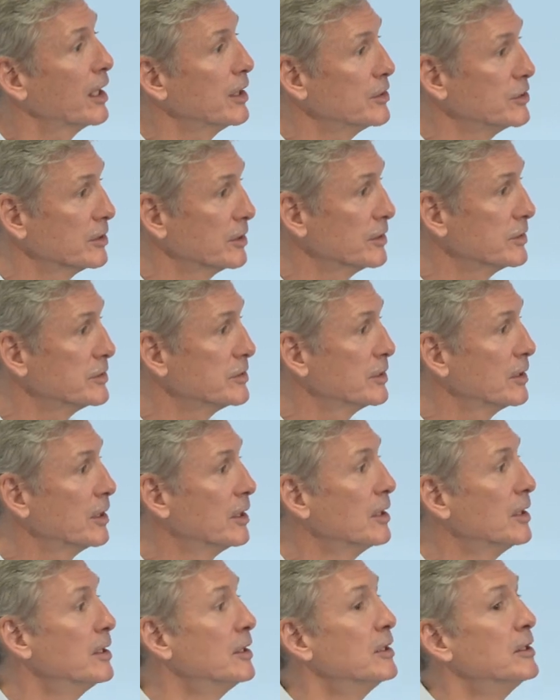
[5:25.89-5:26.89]
engines,
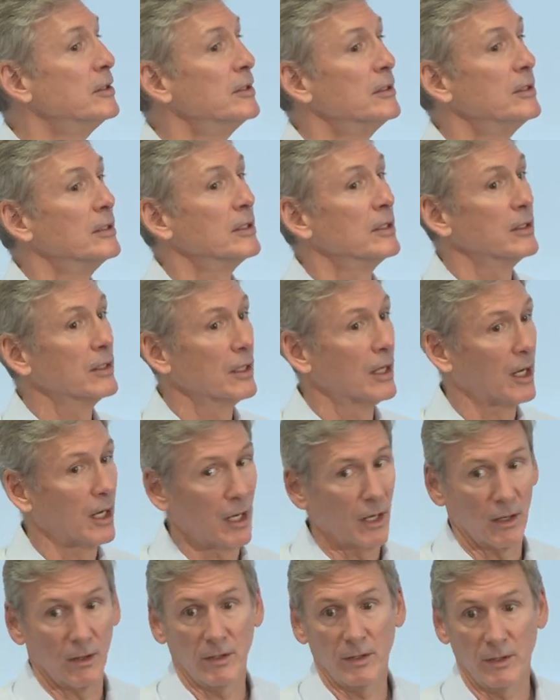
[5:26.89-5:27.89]

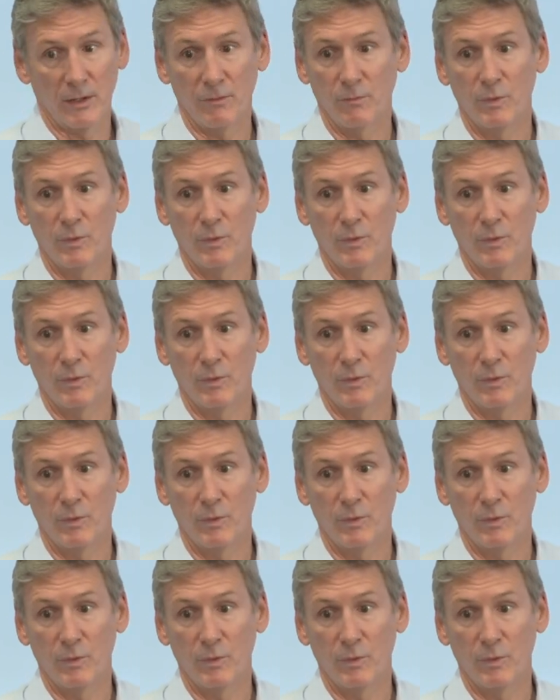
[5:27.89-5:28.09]
uh,